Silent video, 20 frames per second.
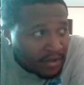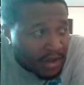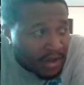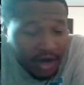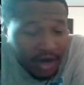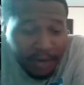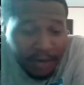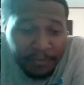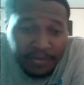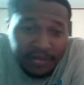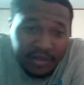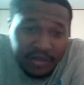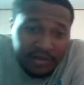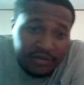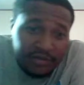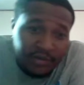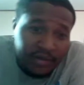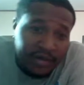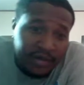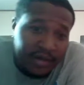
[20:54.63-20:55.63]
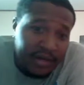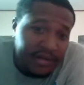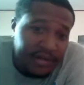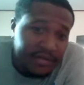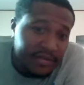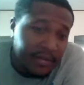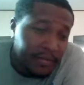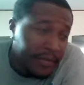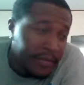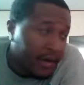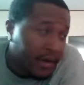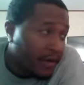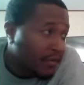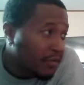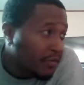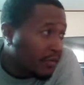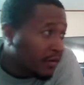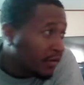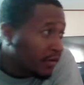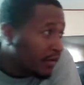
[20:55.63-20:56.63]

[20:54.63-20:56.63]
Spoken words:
I could put that $20 in the backwood.